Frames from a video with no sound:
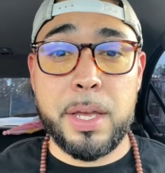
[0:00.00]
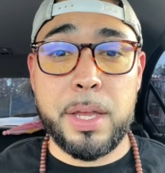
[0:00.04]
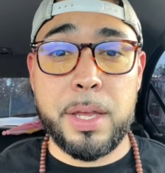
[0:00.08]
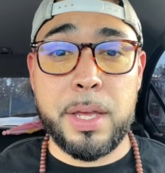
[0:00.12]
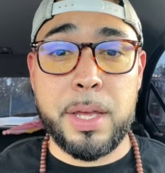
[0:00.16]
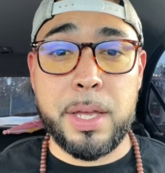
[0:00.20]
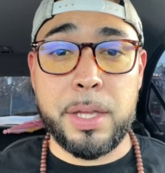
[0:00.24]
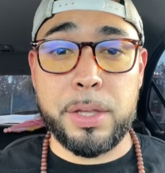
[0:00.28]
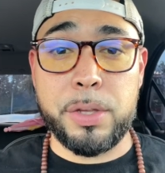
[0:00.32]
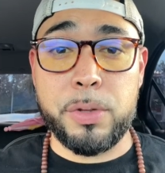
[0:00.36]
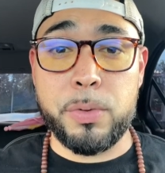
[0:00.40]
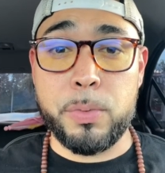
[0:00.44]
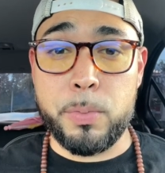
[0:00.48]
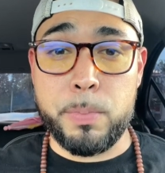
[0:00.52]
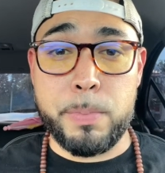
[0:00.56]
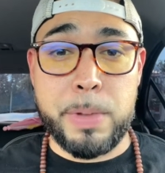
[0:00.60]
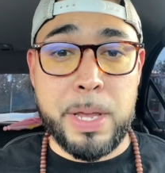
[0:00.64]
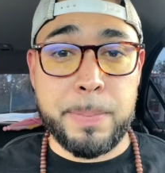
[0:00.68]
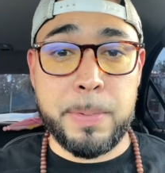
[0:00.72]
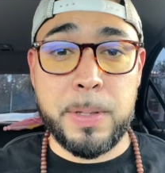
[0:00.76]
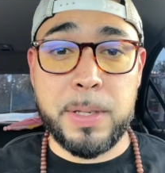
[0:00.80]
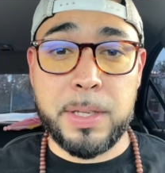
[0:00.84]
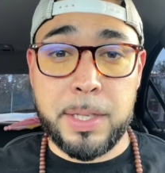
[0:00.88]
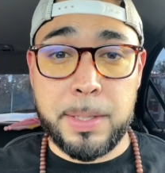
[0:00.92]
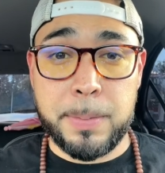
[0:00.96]
and you
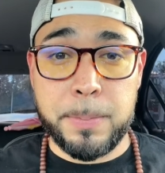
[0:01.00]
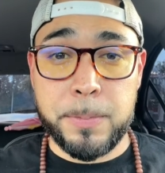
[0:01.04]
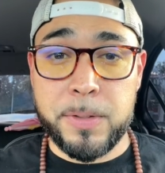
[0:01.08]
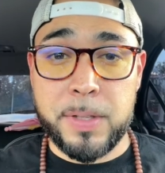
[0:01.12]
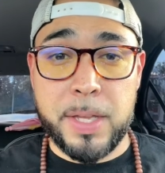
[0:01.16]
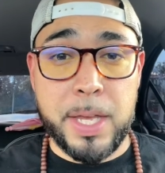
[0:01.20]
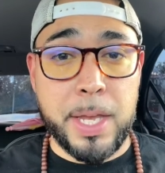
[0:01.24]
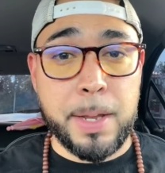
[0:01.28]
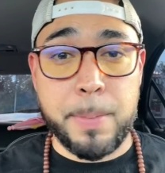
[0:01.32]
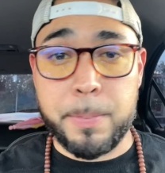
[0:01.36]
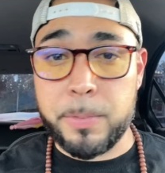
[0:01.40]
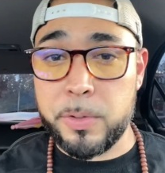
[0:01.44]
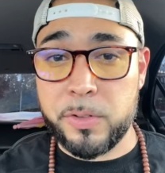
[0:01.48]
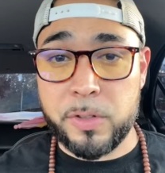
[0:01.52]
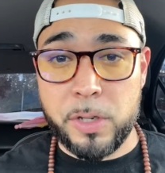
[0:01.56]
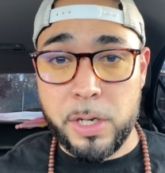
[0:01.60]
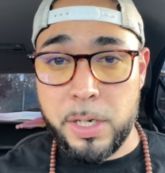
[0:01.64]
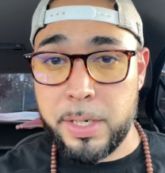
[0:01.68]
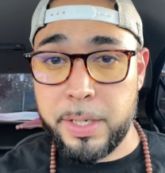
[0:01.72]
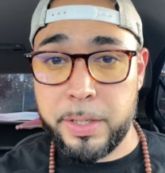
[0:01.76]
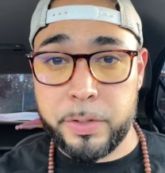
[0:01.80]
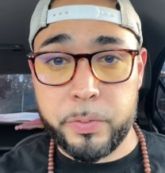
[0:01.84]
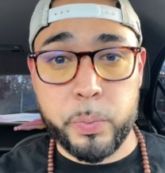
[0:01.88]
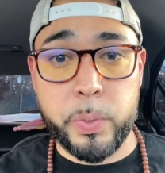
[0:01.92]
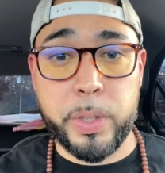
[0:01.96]
maybe keep saying, I'm gonna
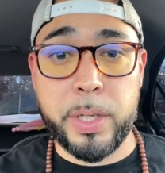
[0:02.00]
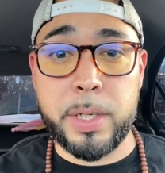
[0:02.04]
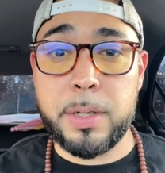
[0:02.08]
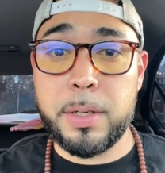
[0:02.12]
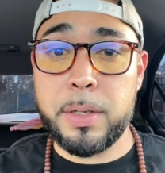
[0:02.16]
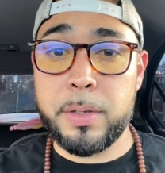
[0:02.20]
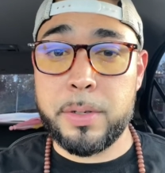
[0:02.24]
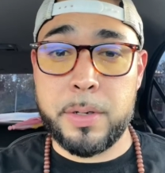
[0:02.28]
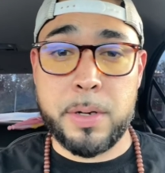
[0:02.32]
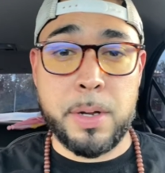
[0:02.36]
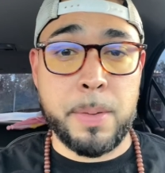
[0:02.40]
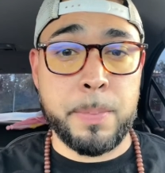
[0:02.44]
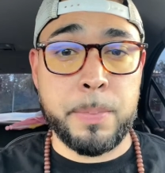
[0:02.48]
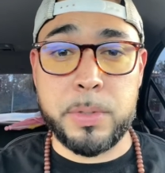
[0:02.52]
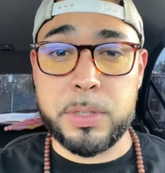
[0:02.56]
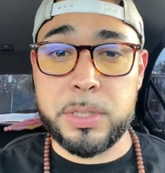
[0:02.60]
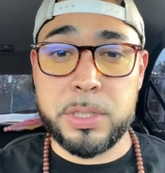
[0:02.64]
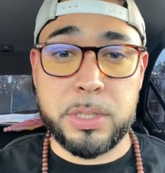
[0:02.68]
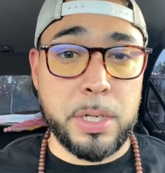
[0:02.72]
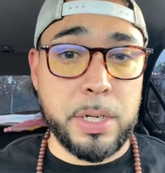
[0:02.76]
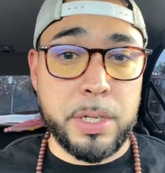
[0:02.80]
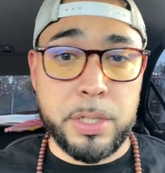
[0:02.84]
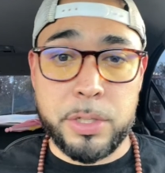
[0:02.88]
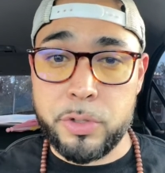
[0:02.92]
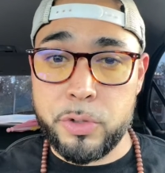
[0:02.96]
start next week, or I'm gonna
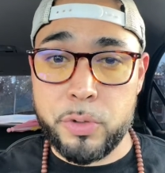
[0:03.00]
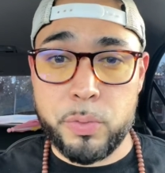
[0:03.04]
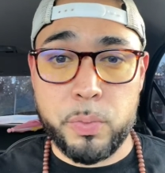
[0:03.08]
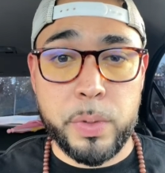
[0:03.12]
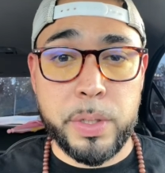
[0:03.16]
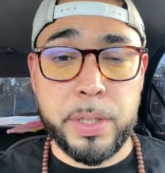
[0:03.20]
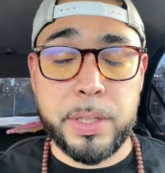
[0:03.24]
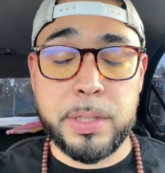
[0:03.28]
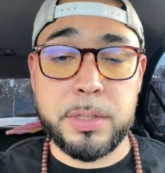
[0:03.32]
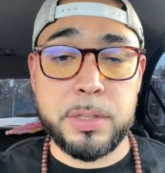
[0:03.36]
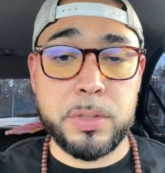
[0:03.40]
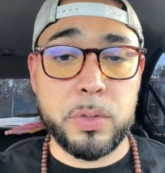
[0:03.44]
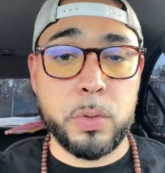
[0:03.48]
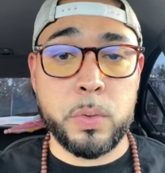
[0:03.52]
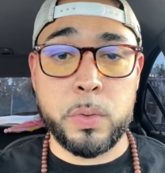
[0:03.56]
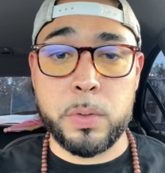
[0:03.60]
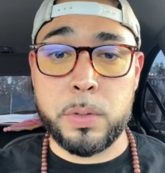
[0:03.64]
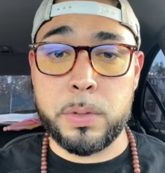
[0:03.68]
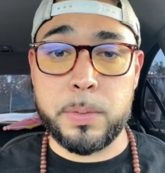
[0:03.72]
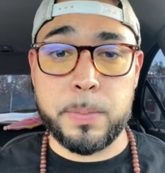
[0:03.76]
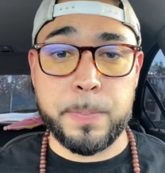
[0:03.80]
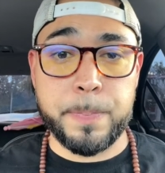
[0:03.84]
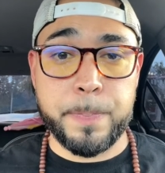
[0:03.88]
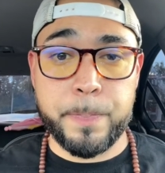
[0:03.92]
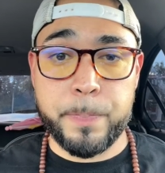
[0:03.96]
start in 2 weeks,
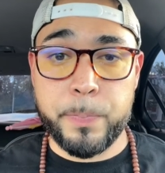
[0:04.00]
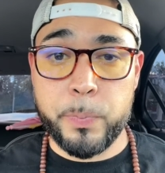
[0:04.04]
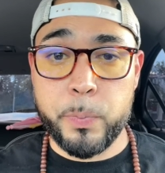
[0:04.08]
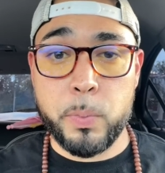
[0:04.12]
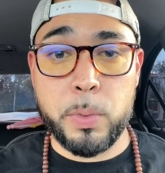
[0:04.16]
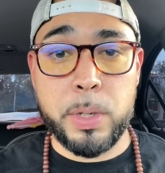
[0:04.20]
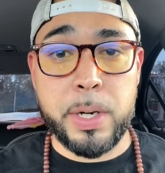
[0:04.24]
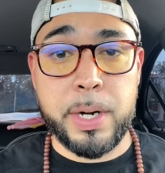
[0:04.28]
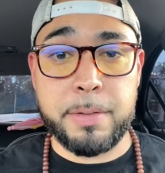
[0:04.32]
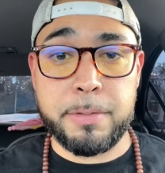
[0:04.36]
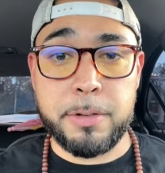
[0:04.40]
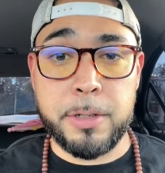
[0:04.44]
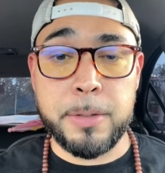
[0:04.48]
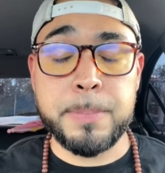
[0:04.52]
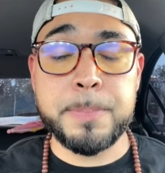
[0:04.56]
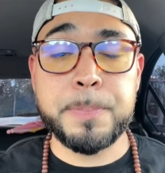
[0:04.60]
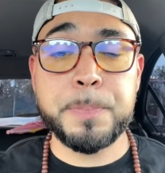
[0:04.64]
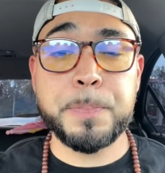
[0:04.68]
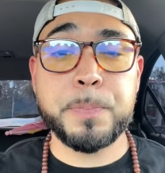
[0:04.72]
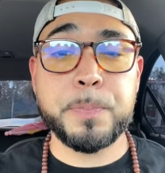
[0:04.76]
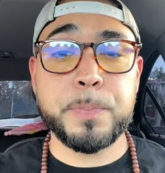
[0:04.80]
or whatever,